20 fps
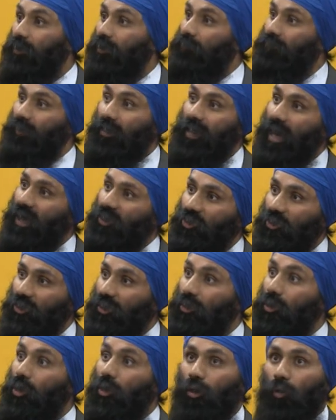They
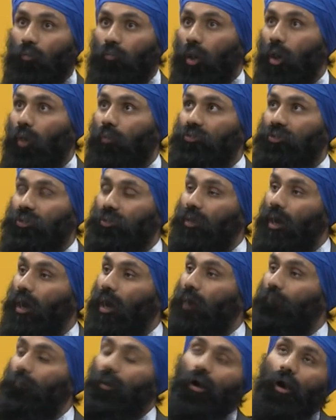actually won't,
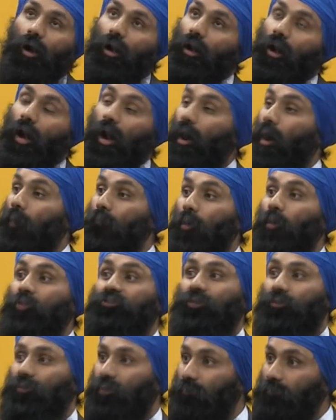
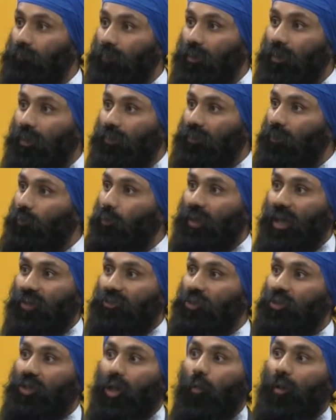most of them, they won't
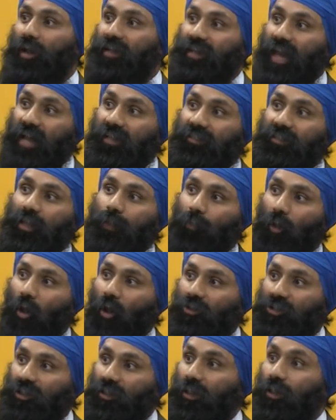actually go against their
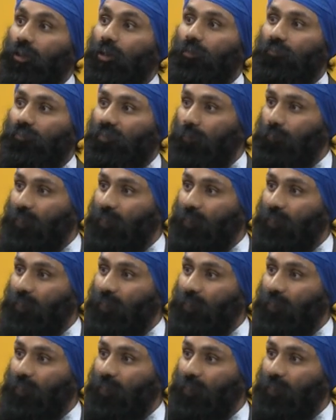party for the